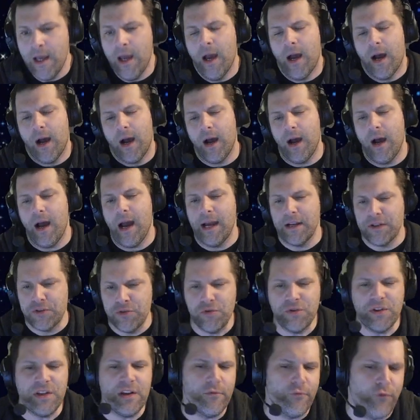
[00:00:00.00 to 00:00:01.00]
I do
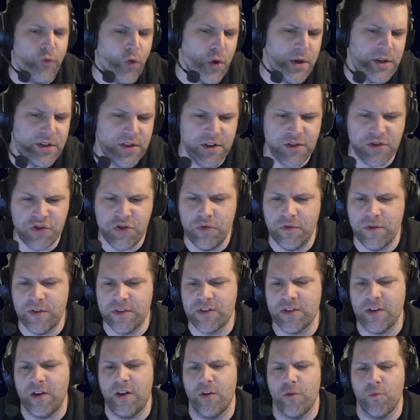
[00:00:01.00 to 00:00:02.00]
think Void Touch
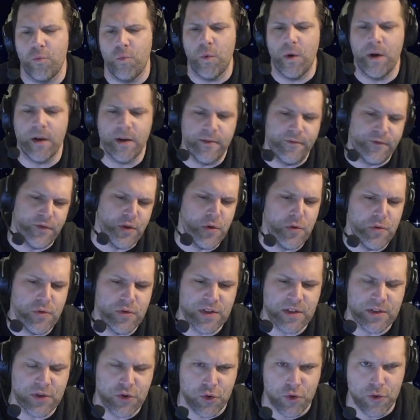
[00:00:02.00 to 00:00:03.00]
units are one of
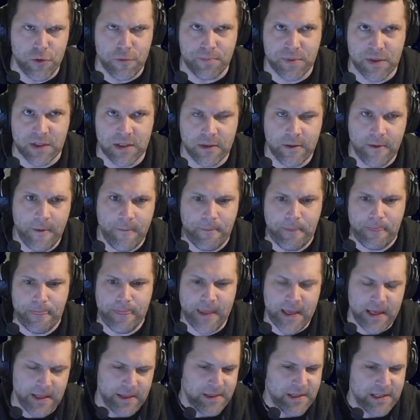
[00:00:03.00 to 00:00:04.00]
those troops
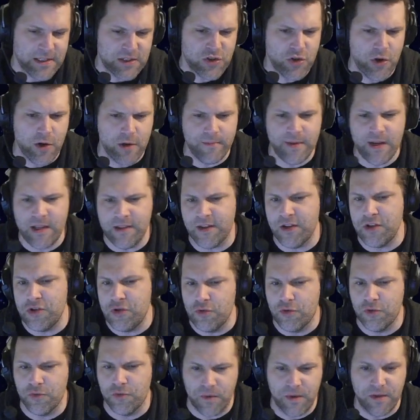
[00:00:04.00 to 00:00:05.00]
in this army that you
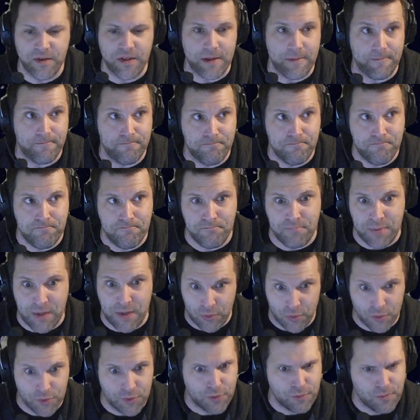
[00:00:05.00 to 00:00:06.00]
could really
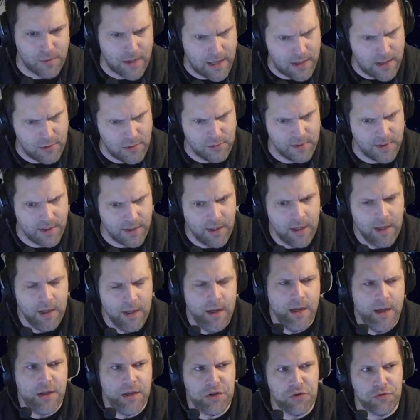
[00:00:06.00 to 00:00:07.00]
build around.
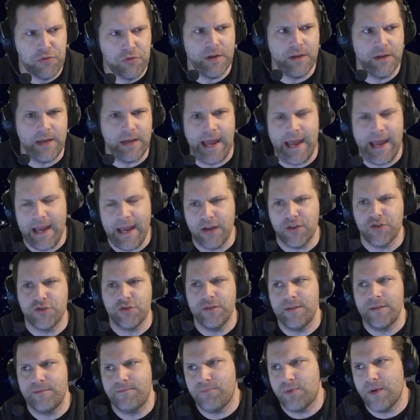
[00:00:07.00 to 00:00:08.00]
You could
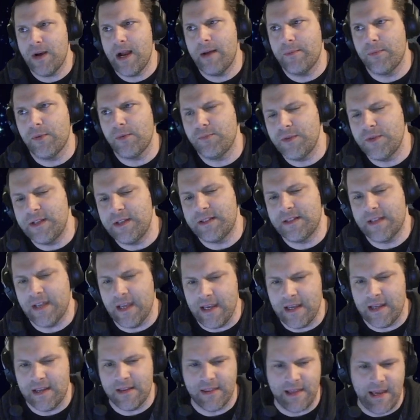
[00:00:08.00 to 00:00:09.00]
actually probably
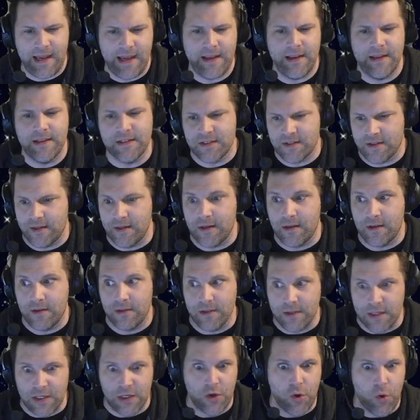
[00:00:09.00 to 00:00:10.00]
take that as like
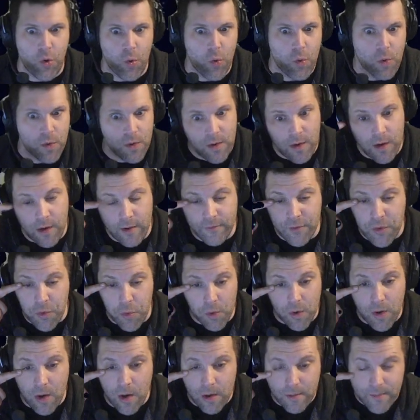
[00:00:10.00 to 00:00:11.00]
the core of
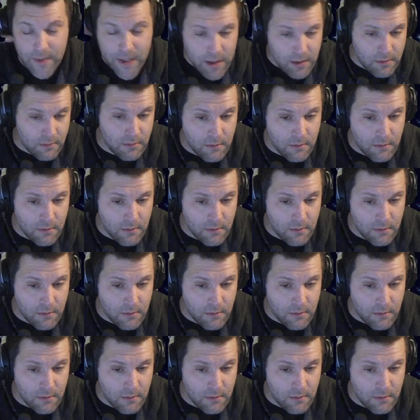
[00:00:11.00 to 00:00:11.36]
your army.